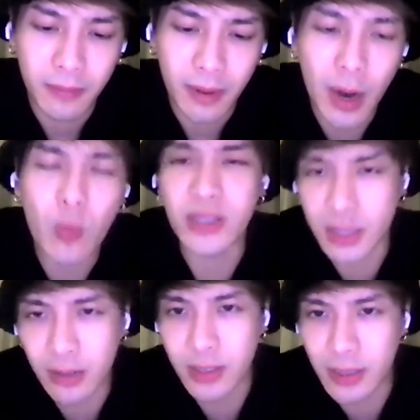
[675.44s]
I was
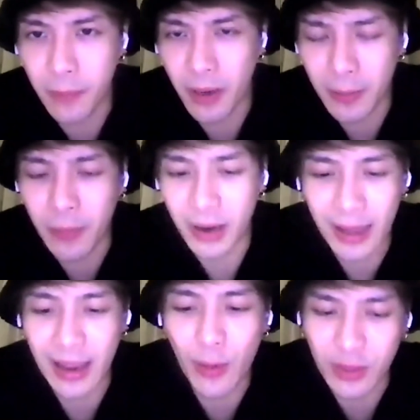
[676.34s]
still somebody, but
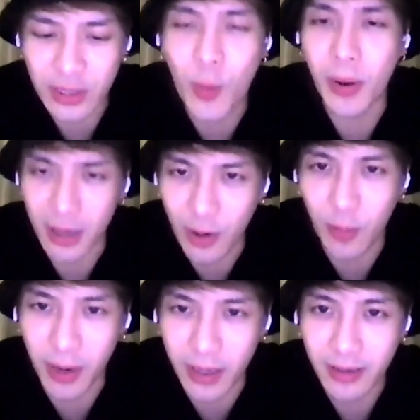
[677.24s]
like I was nobody,
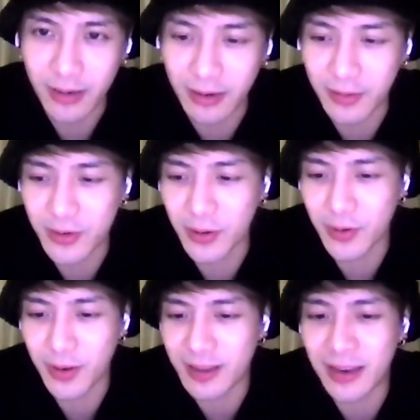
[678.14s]
so
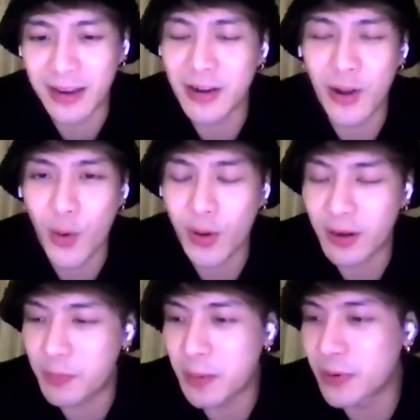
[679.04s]
like
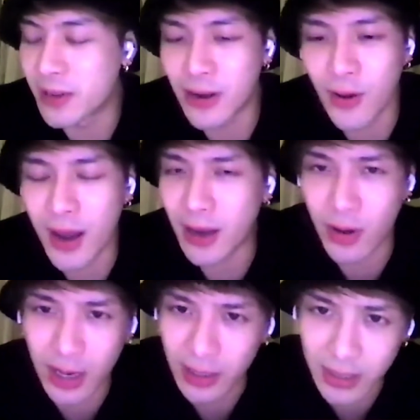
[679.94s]
people didn't know I
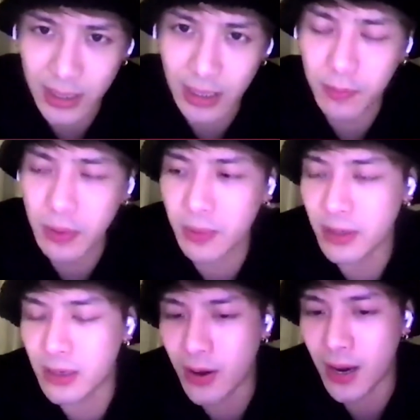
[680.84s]
know how to sing. People
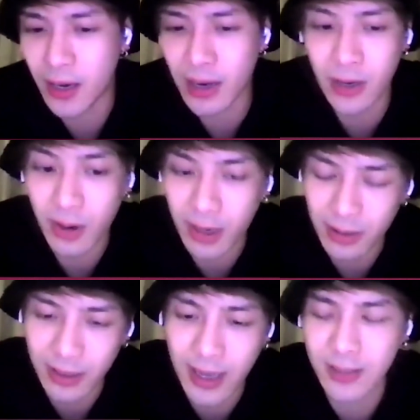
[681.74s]
didn't know how I know how
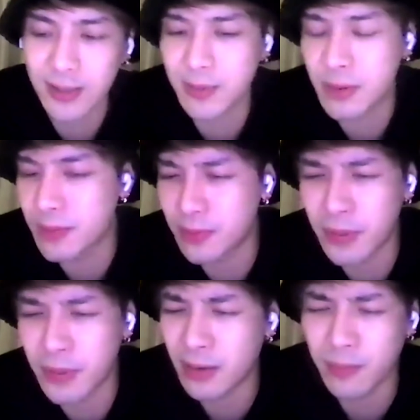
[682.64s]
to dance.
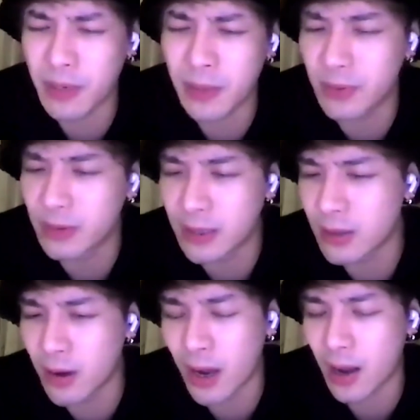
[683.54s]
People didn't
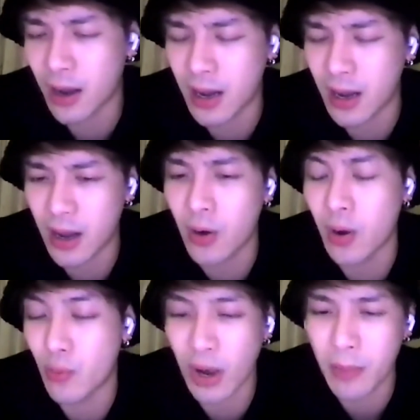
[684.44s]
know how
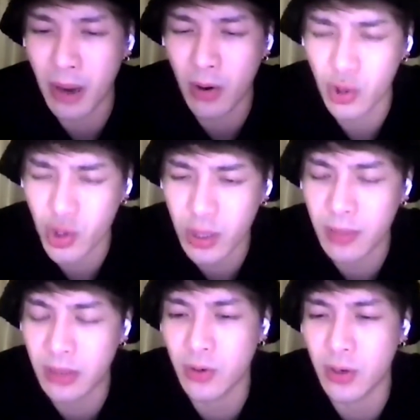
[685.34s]
I write my own
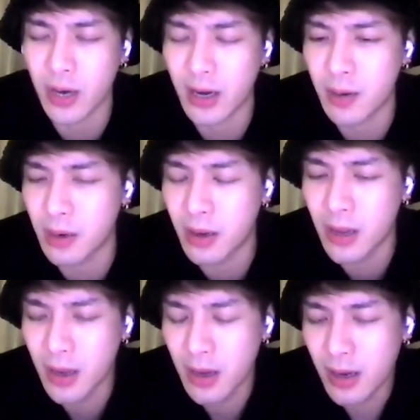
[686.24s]
treatments, or I come up,
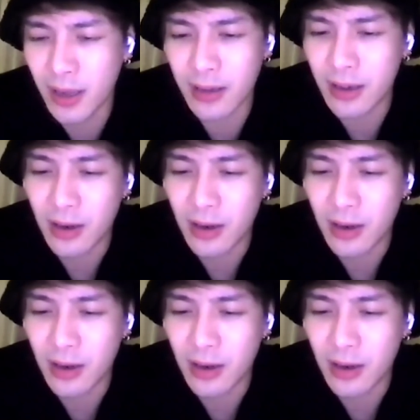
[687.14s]
like